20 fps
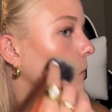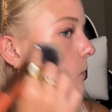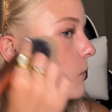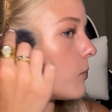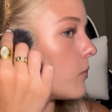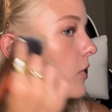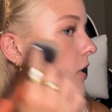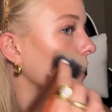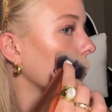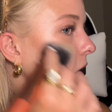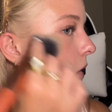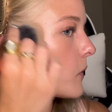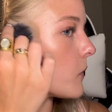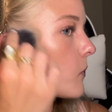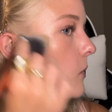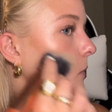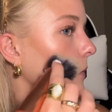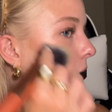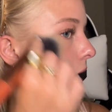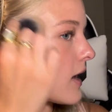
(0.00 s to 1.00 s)
But
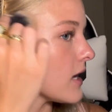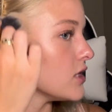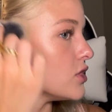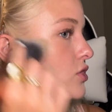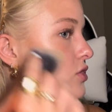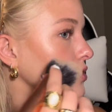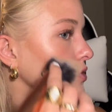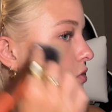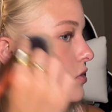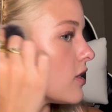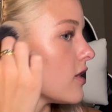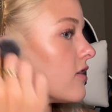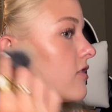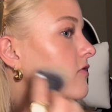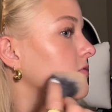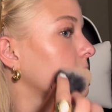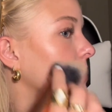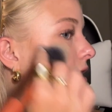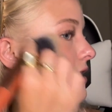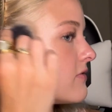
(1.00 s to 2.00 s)
I do love
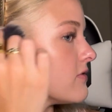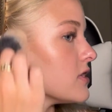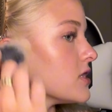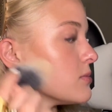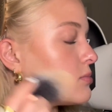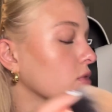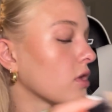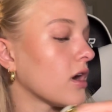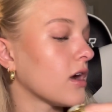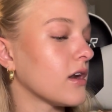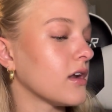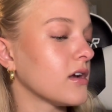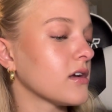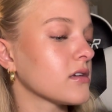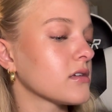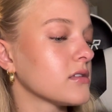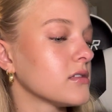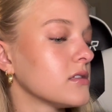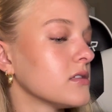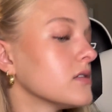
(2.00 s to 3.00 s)
Benefit's
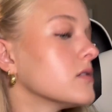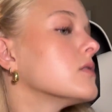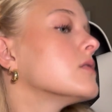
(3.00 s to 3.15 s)
products,